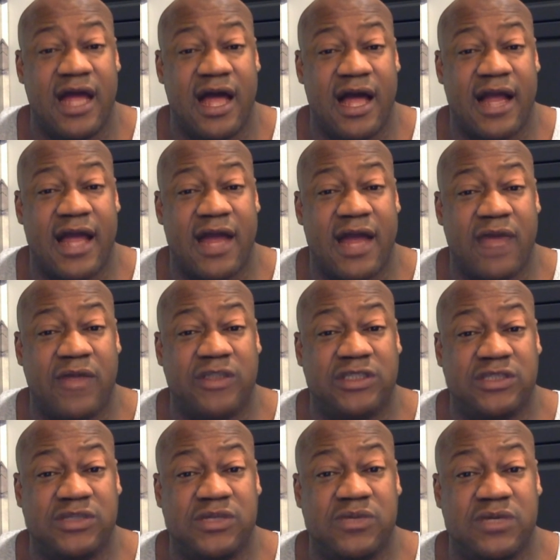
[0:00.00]
I kind of wish
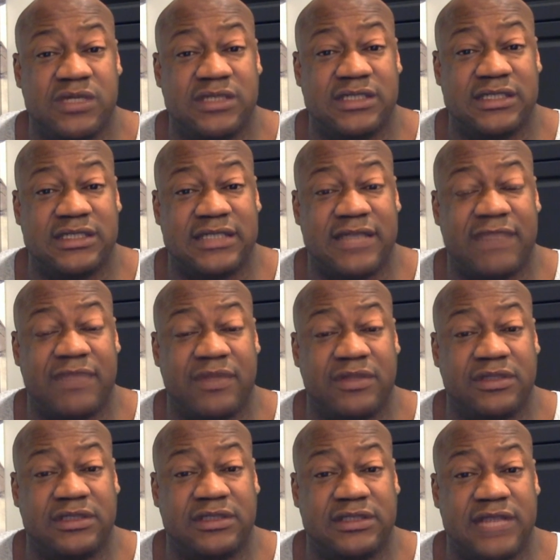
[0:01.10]
he, he was in a death
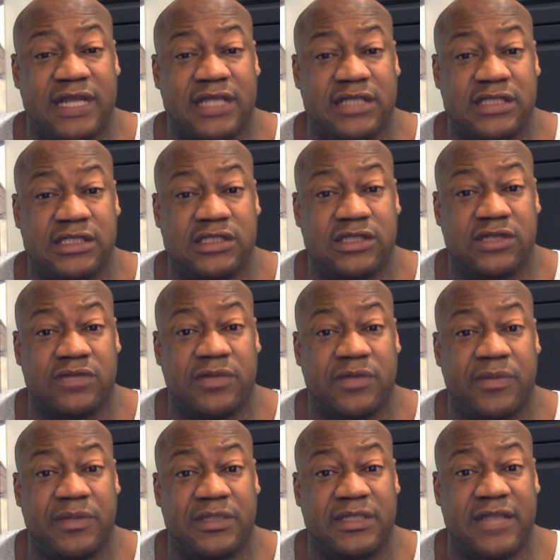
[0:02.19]
penalty state because he deserved to be
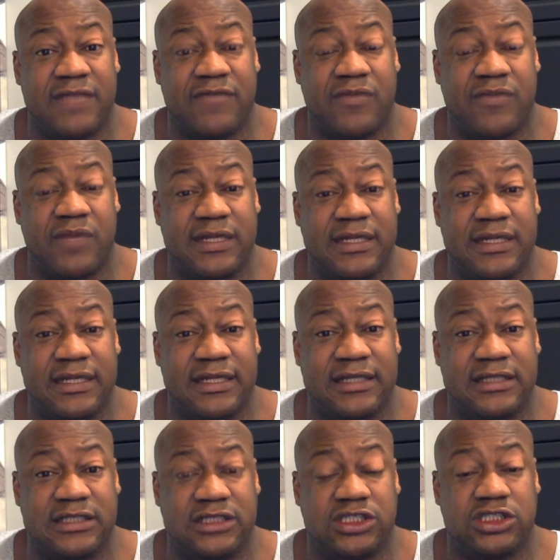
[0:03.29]
put to death for what he did. The
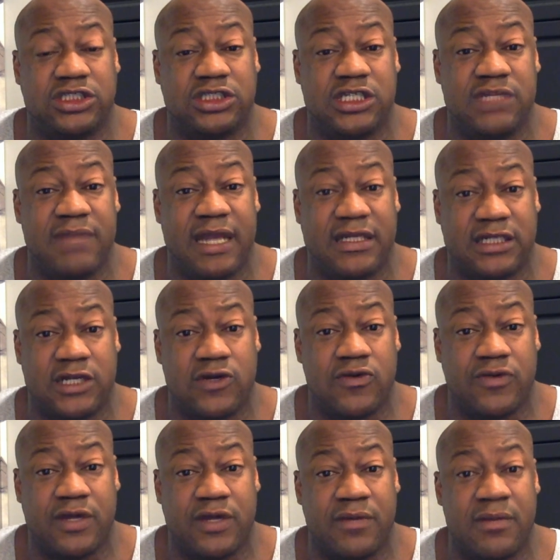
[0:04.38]
decision he made to kill
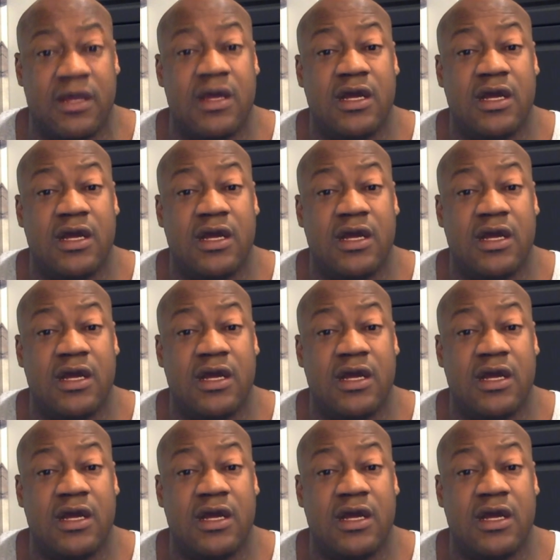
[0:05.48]
them.